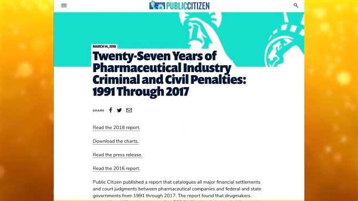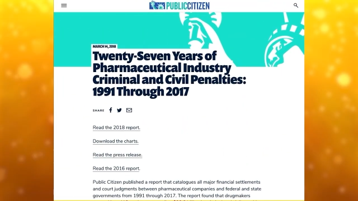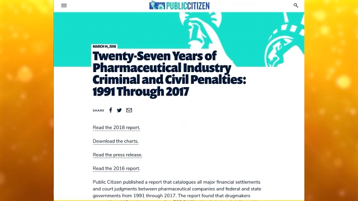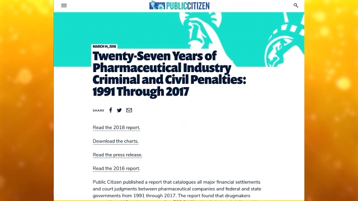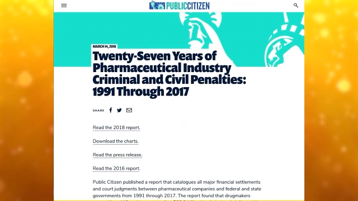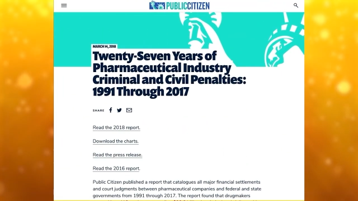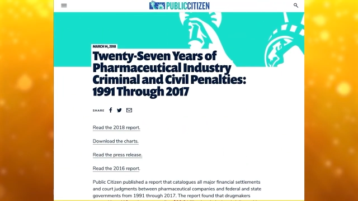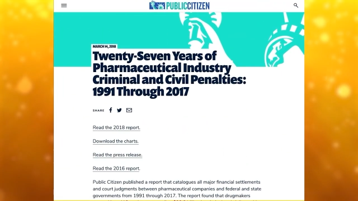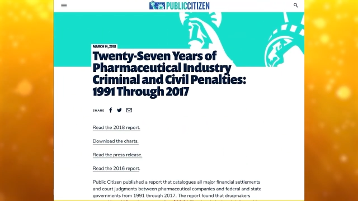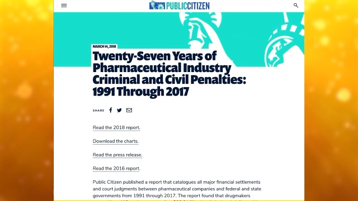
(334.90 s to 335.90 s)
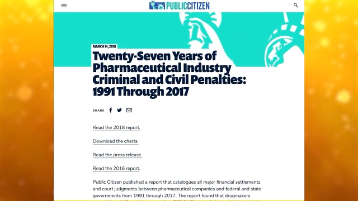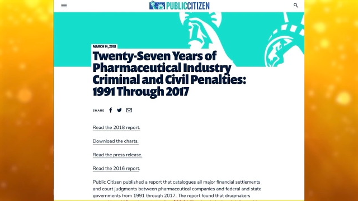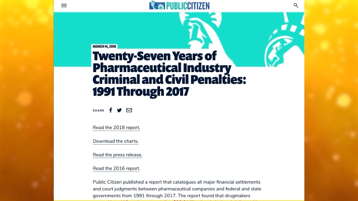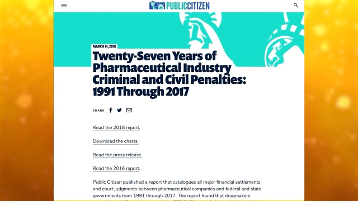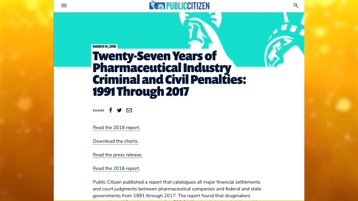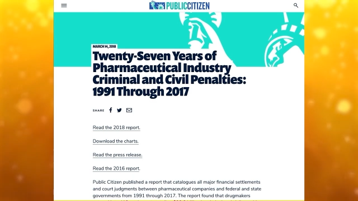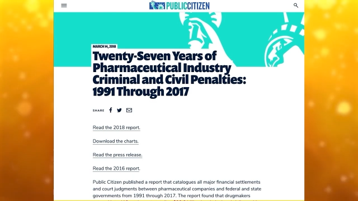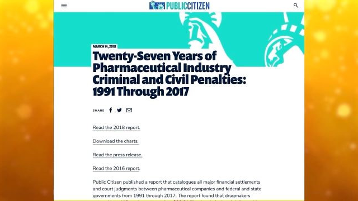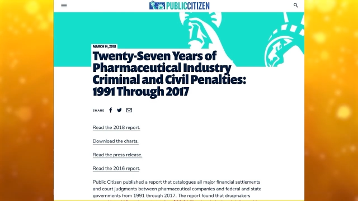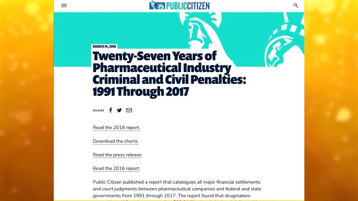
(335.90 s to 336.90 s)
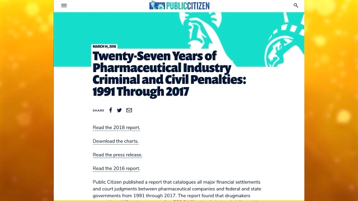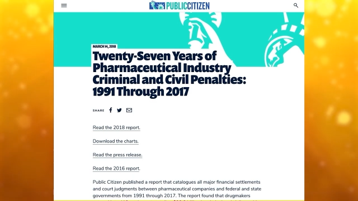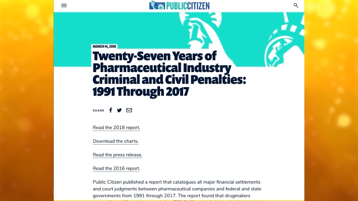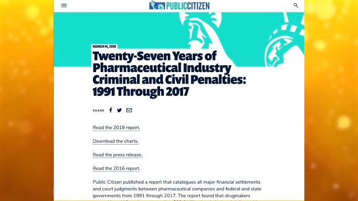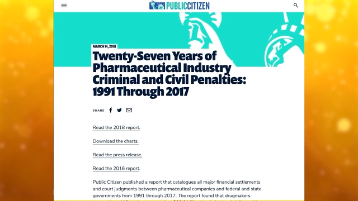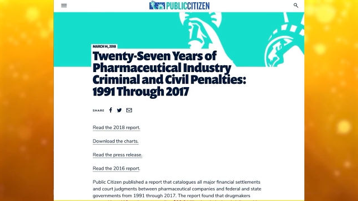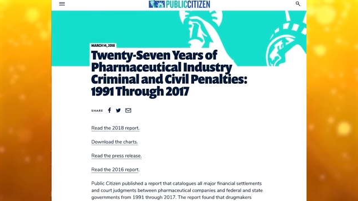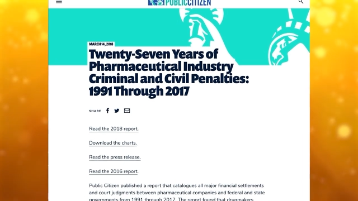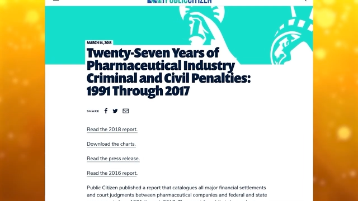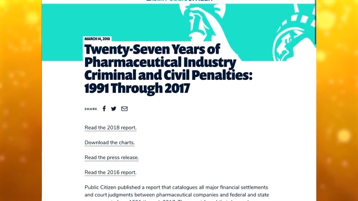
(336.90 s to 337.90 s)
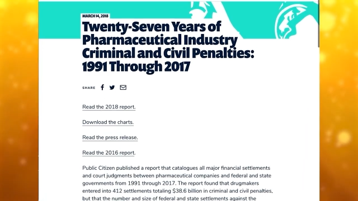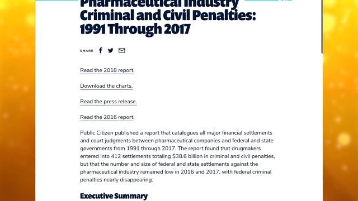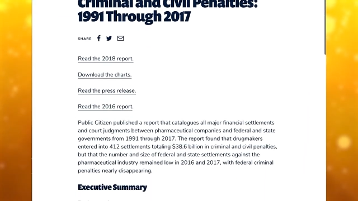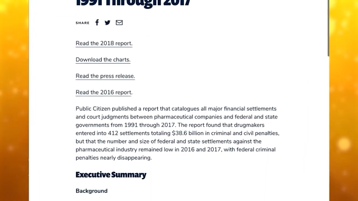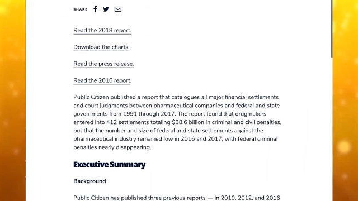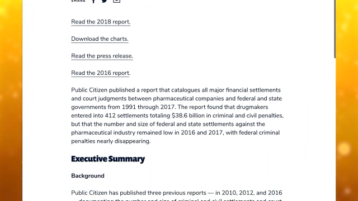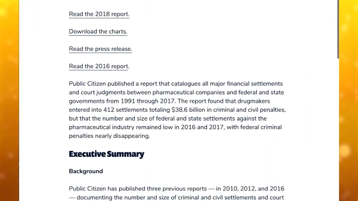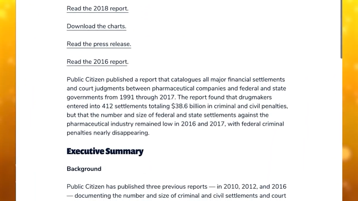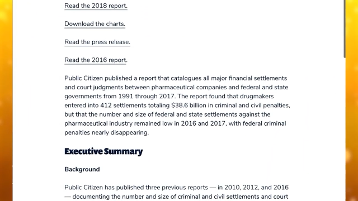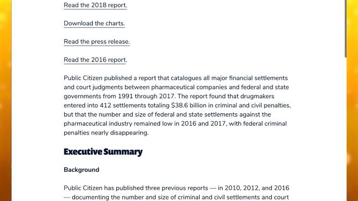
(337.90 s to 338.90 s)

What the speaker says: [unreadable: no face in view]